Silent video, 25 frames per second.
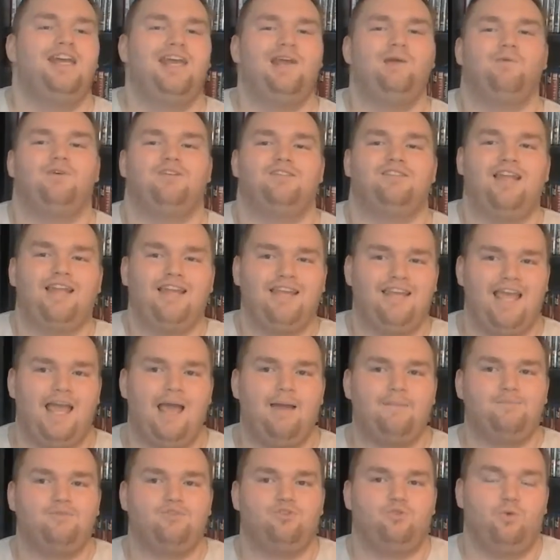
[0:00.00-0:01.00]
It was they
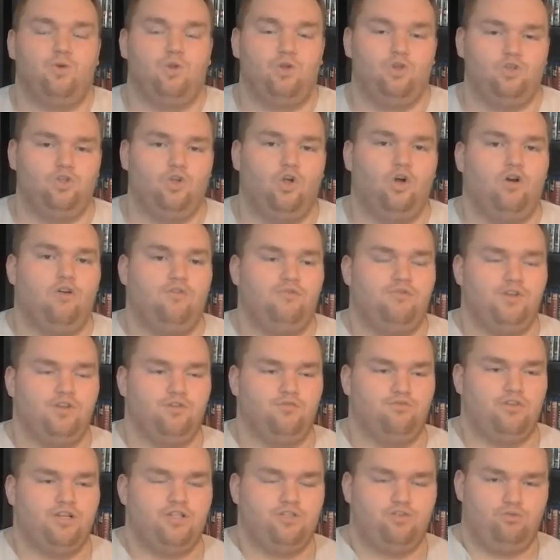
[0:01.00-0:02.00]
kept to a lot of
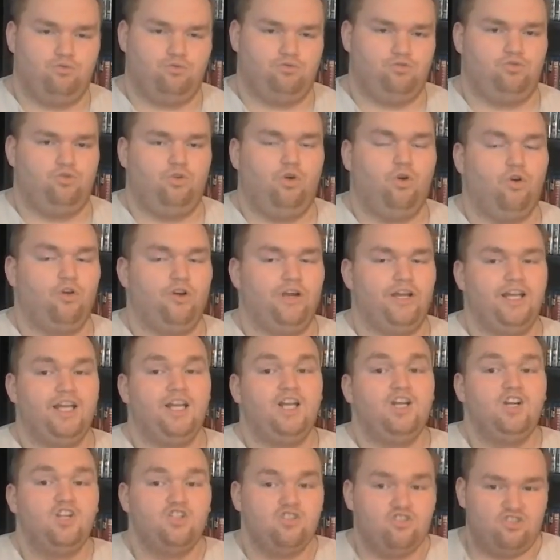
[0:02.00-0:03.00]
the original story,
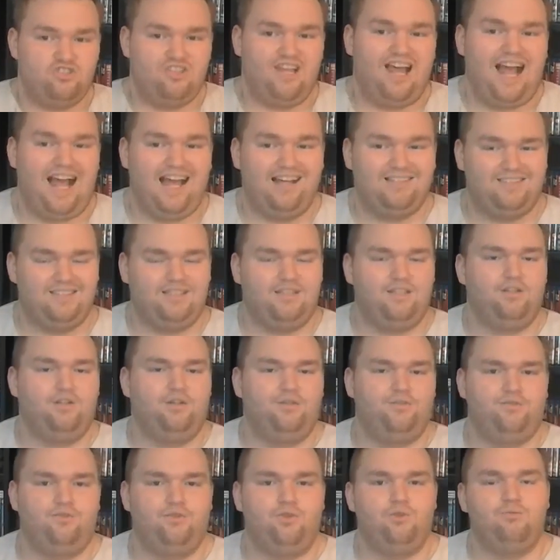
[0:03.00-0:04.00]
just added
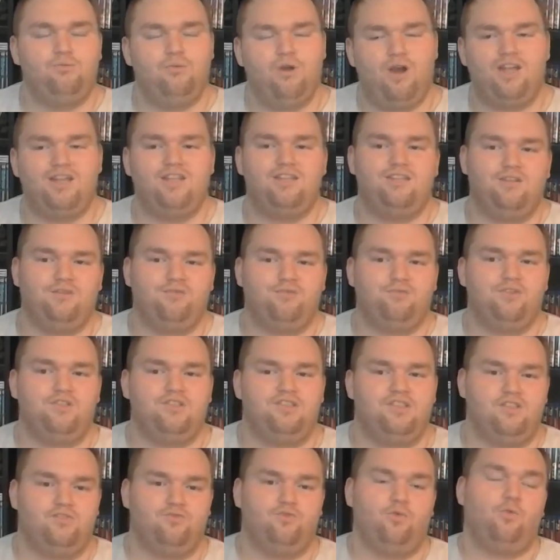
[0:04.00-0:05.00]
in a few minor
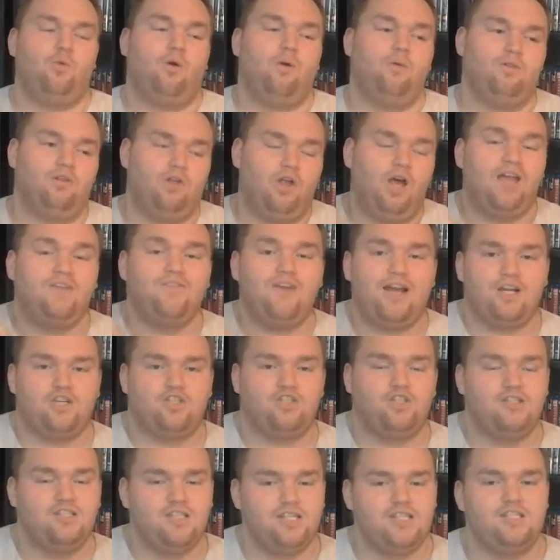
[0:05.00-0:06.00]
differences for what live
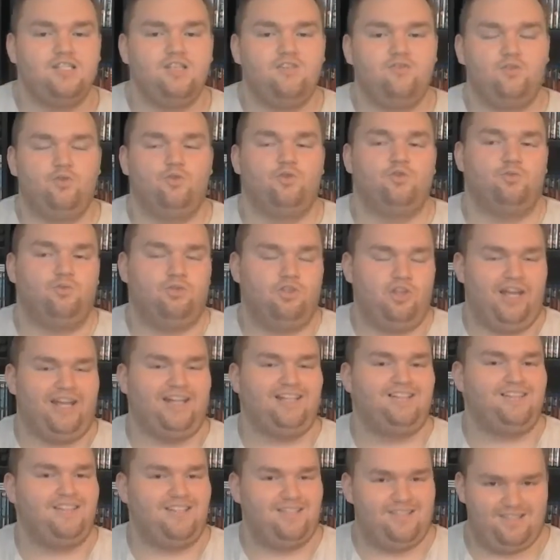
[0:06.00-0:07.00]
action Disney viewers would
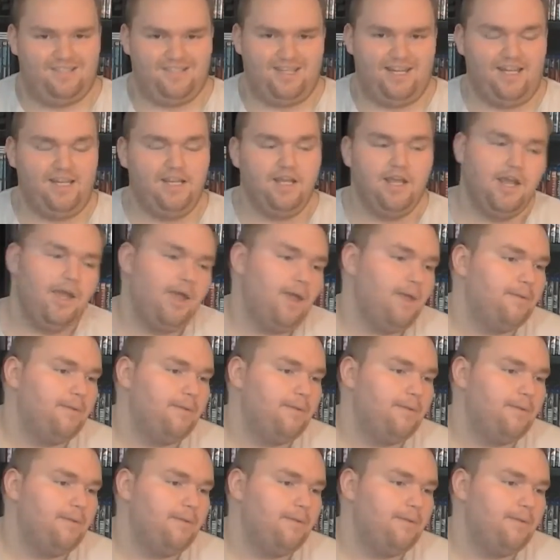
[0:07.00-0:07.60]
like to see.